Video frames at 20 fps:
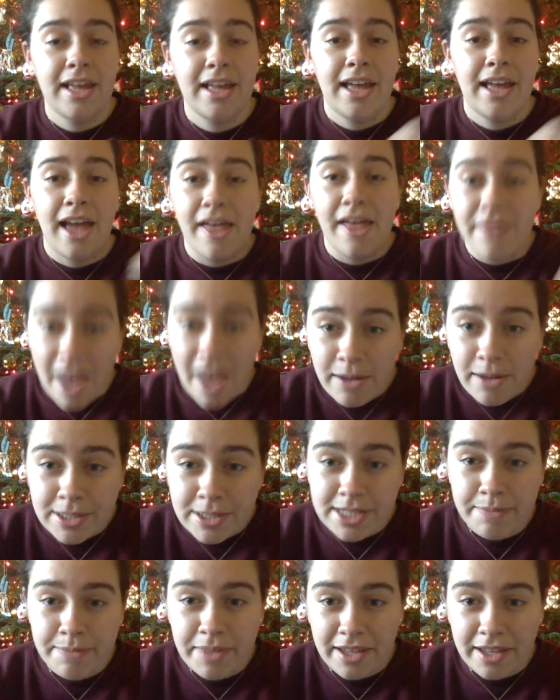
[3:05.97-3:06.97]
And that was
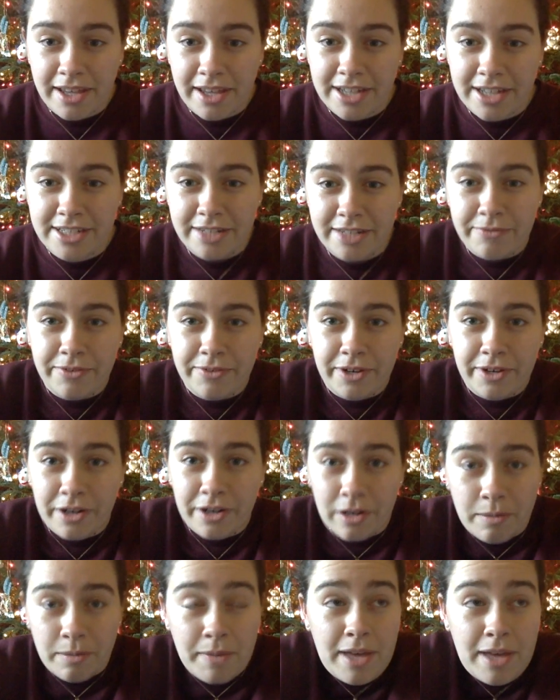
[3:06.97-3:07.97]
something I did for
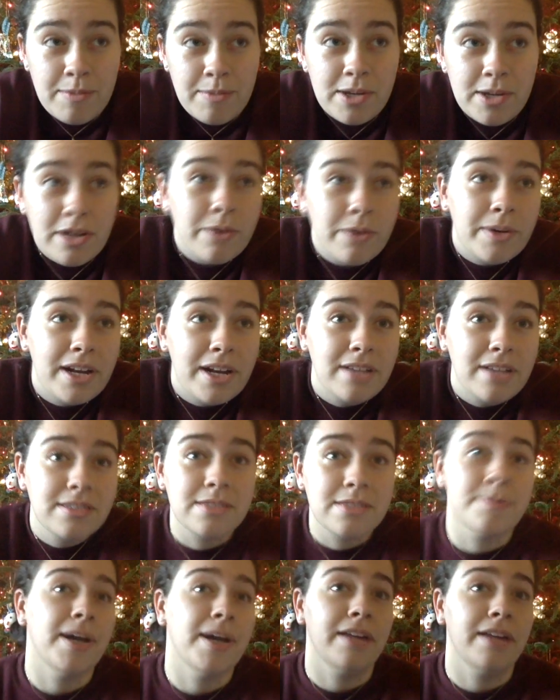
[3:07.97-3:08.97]
her. Maybe no one else
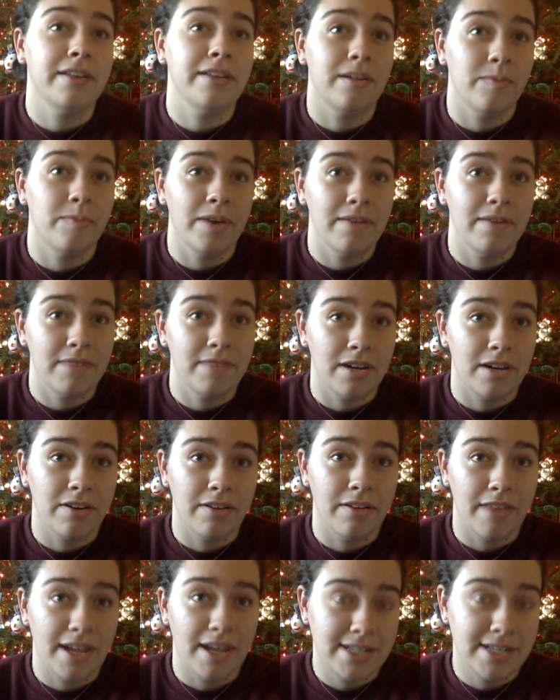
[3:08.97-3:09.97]
smiled and waved at her
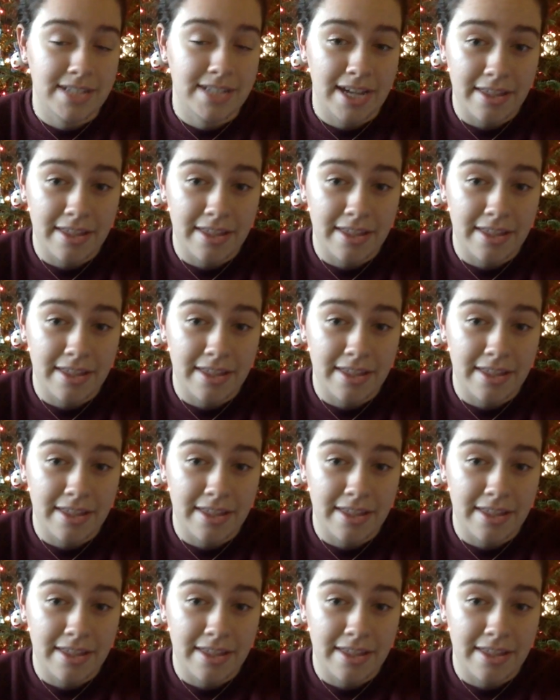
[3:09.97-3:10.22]
that day.